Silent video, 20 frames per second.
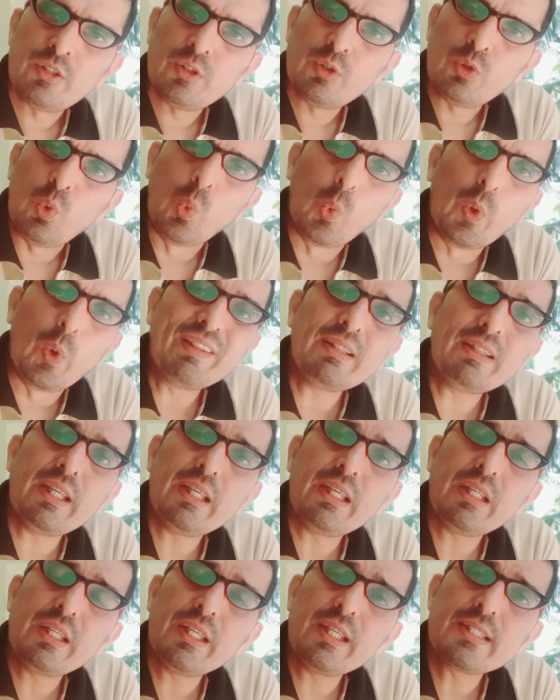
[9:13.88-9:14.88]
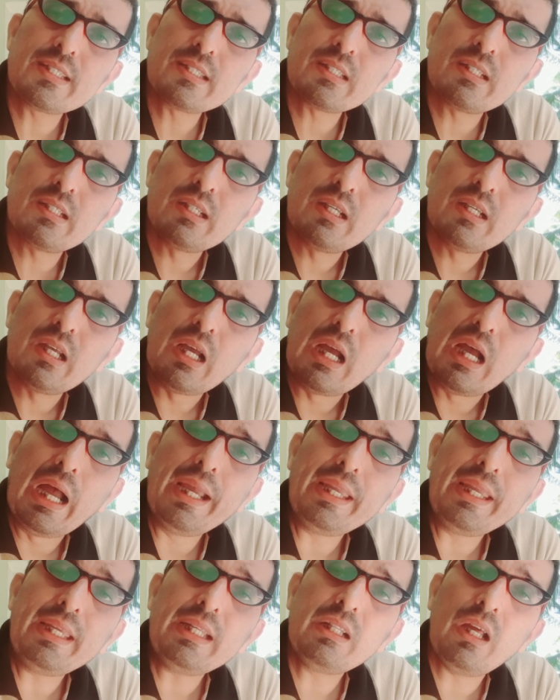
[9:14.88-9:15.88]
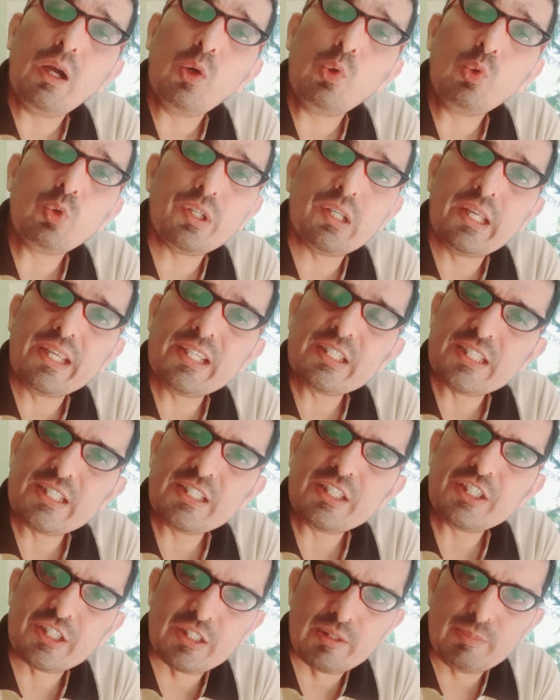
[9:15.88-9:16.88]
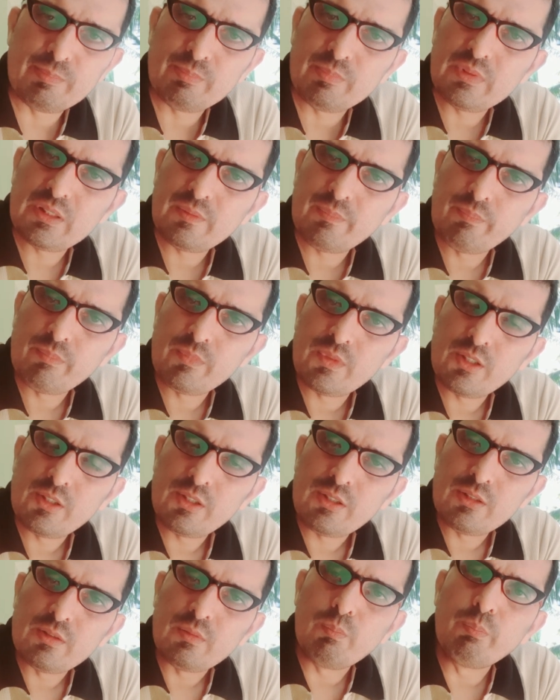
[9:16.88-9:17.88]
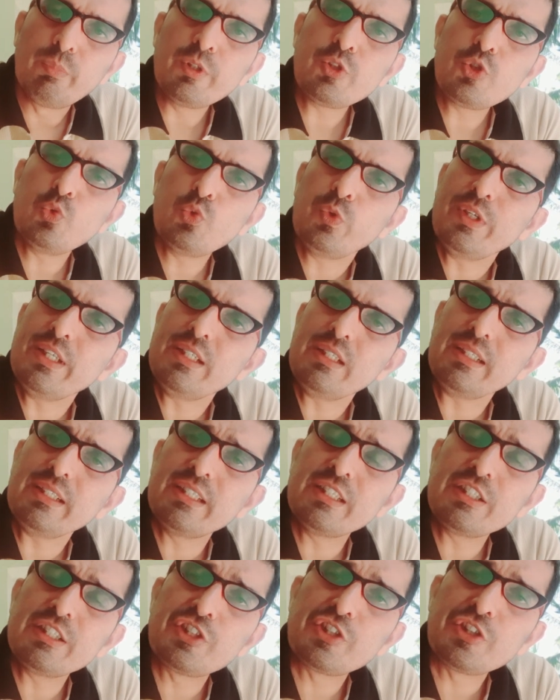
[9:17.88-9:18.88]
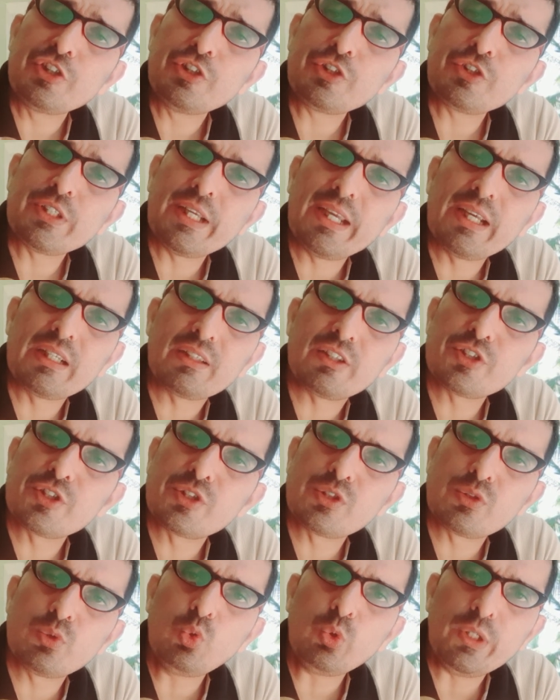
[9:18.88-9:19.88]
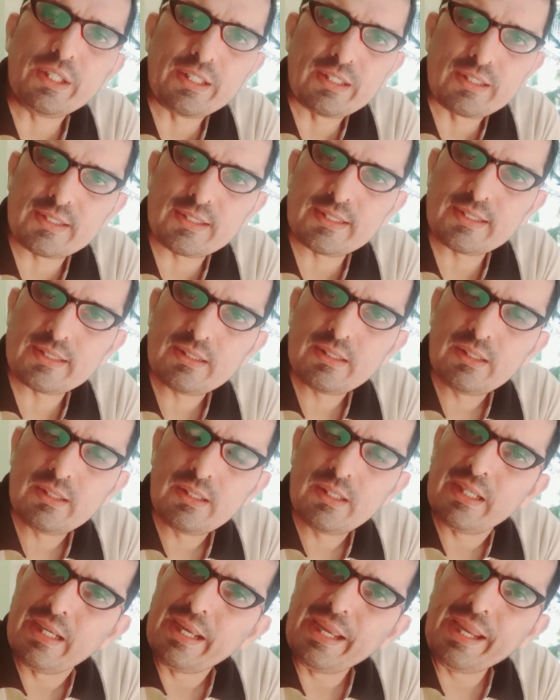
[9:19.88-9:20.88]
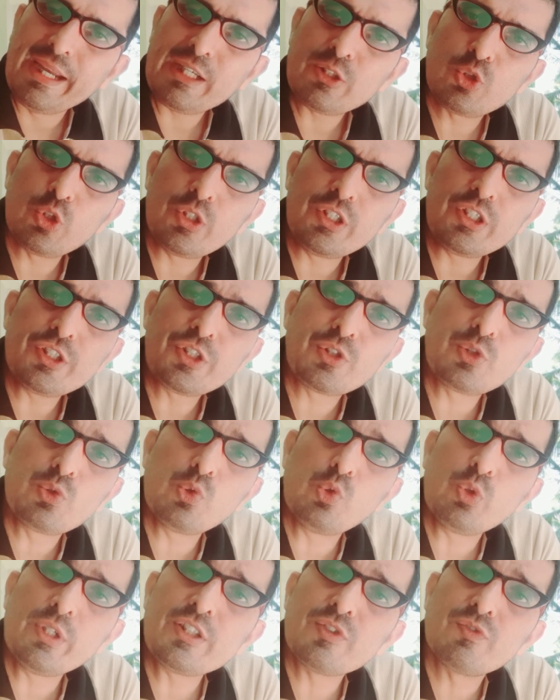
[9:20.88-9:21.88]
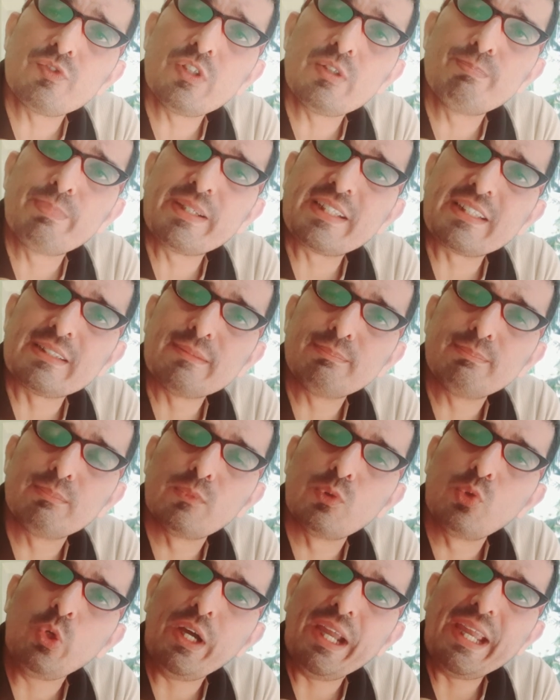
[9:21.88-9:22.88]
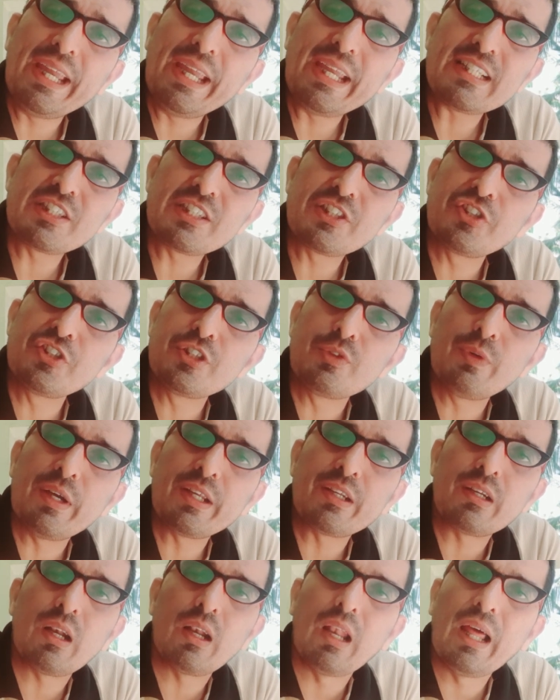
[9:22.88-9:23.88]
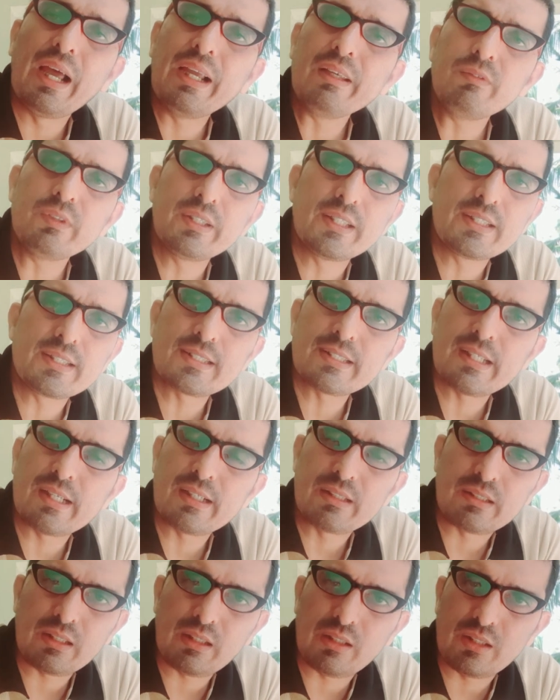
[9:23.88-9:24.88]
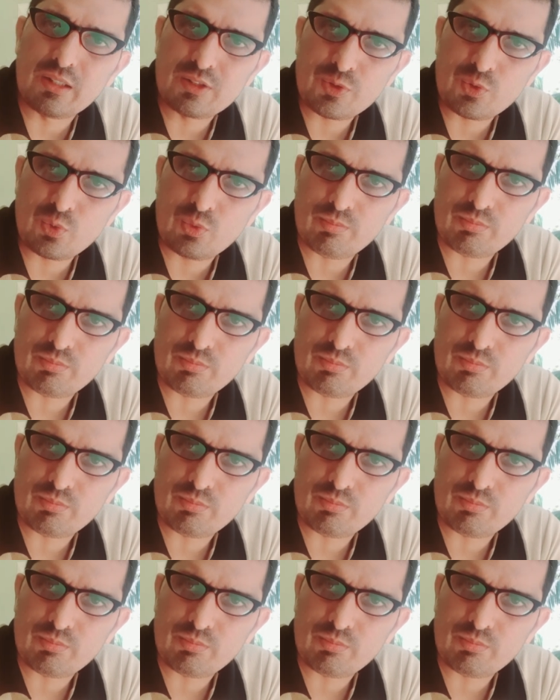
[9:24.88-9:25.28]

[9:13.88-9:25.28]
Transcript: when there is I-thou relationship between the teachers and the students, actually students will become more active and live inside the classroom.